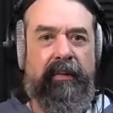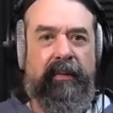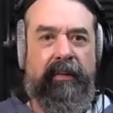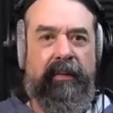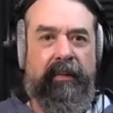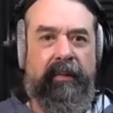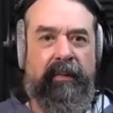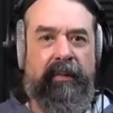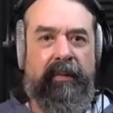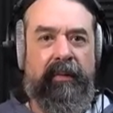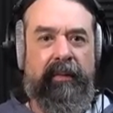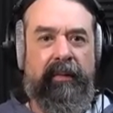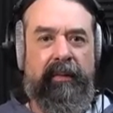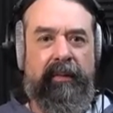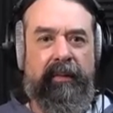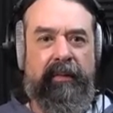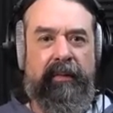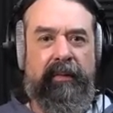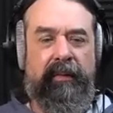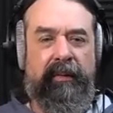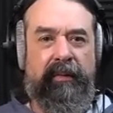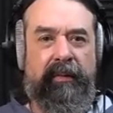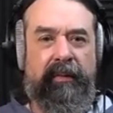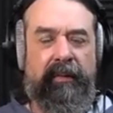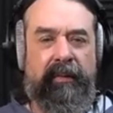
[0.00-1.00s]

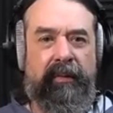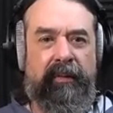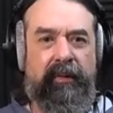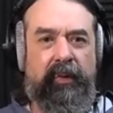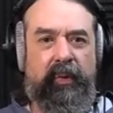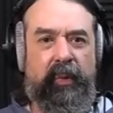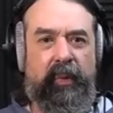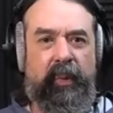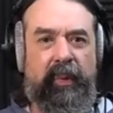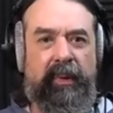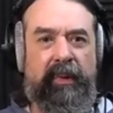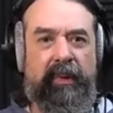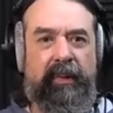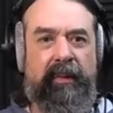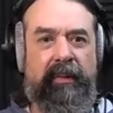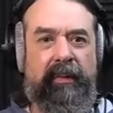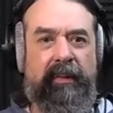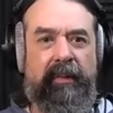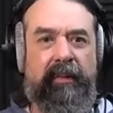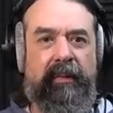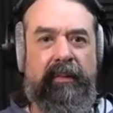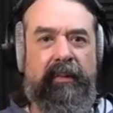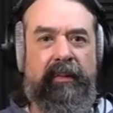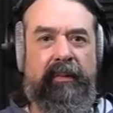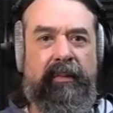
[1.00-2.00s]

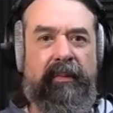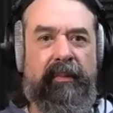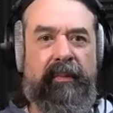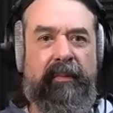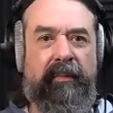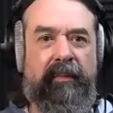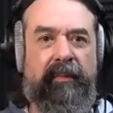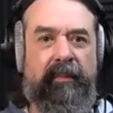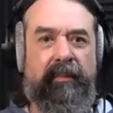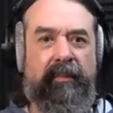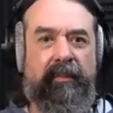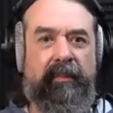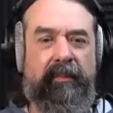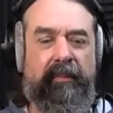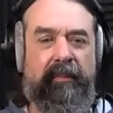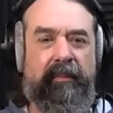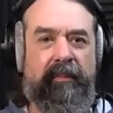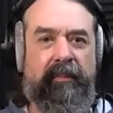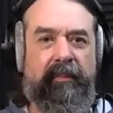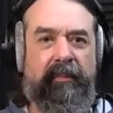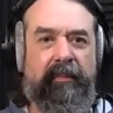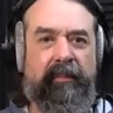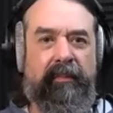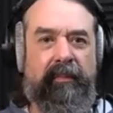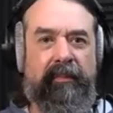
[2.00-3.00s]

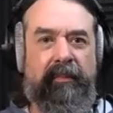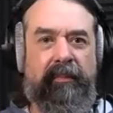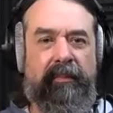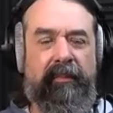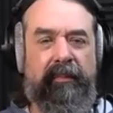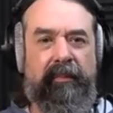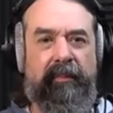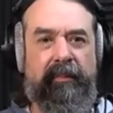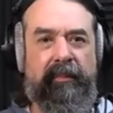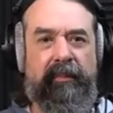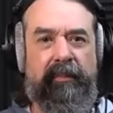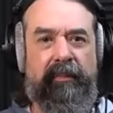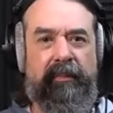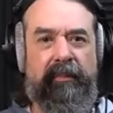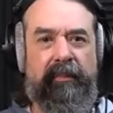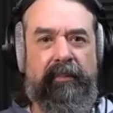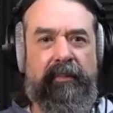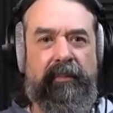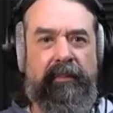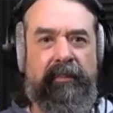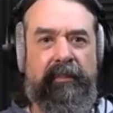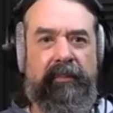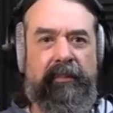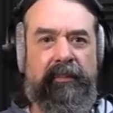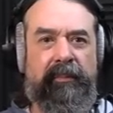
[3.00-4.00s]

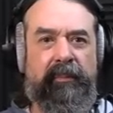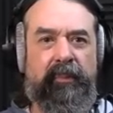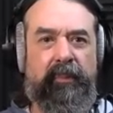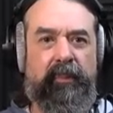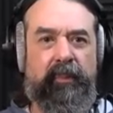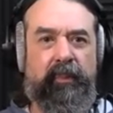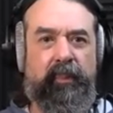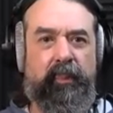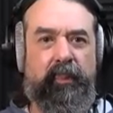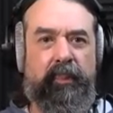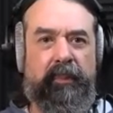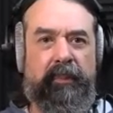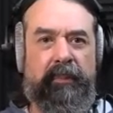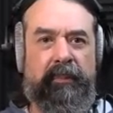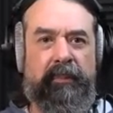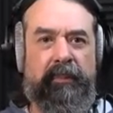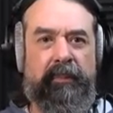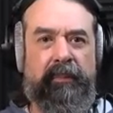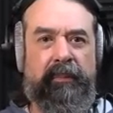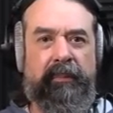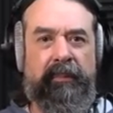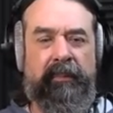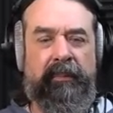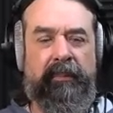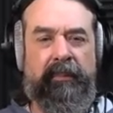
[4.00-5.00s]

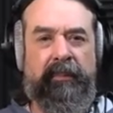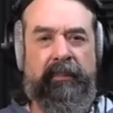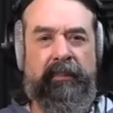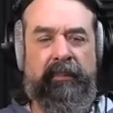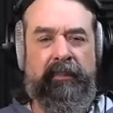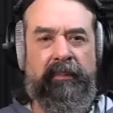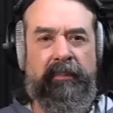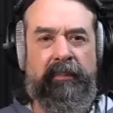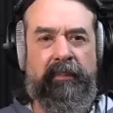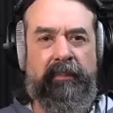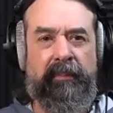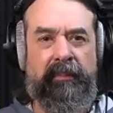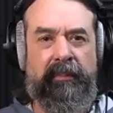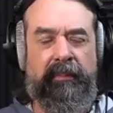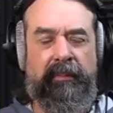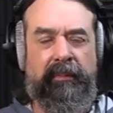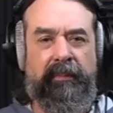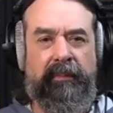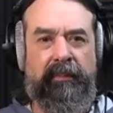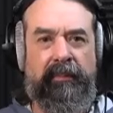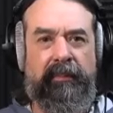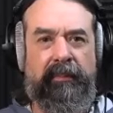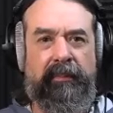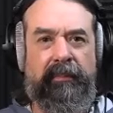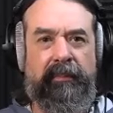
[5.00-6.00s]

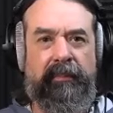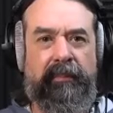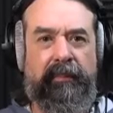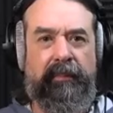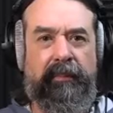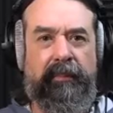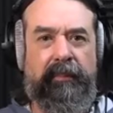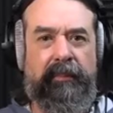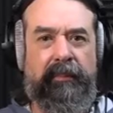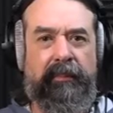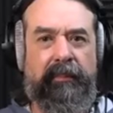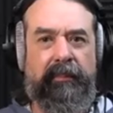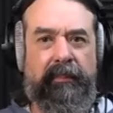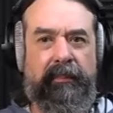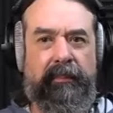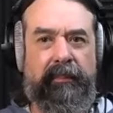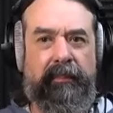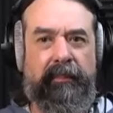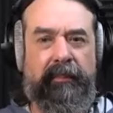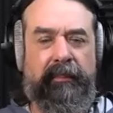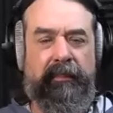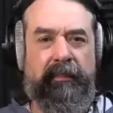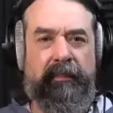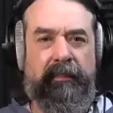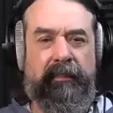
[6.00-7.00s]

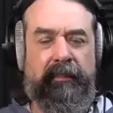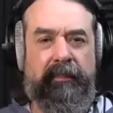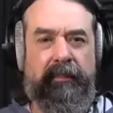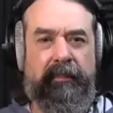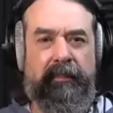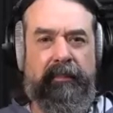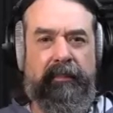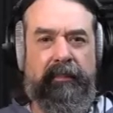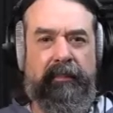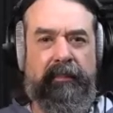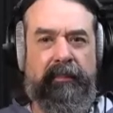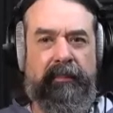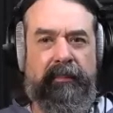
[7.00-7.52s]
(not speaking)